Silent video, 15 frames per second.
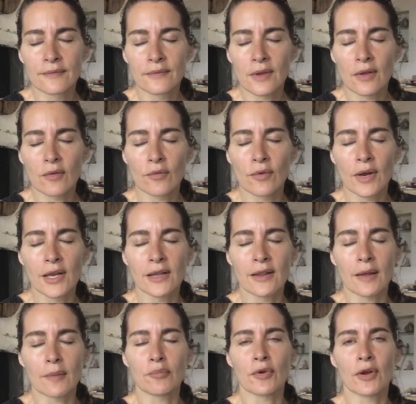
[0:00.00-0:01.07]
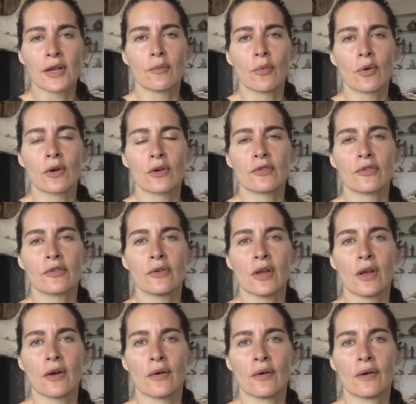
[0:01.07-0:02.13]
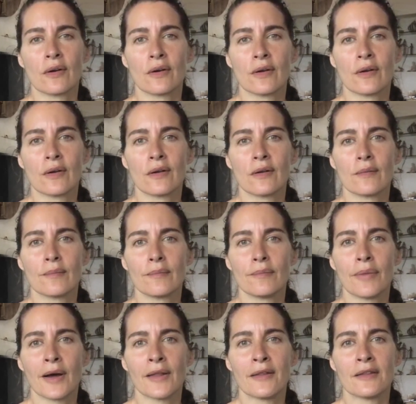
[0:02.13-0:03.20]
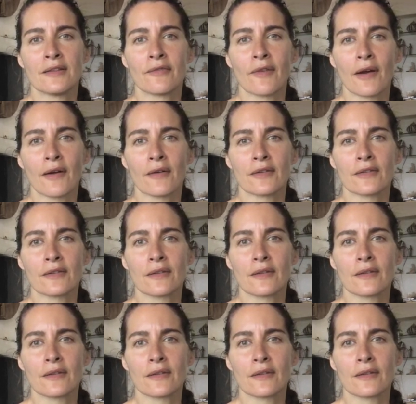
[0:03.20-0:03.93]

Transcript: running that brick and mortar studio by this virus?